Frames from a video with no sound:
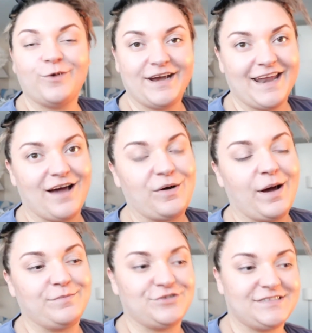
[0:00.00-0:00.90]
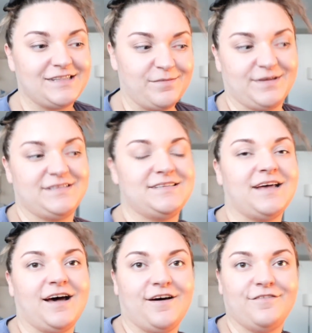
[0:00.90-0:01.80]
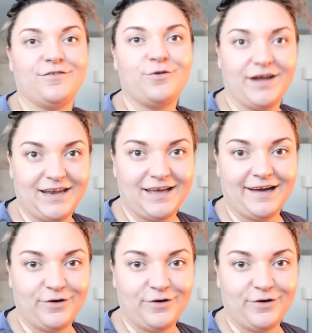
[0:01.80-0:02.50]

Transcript: right now I'm just in the midst of creating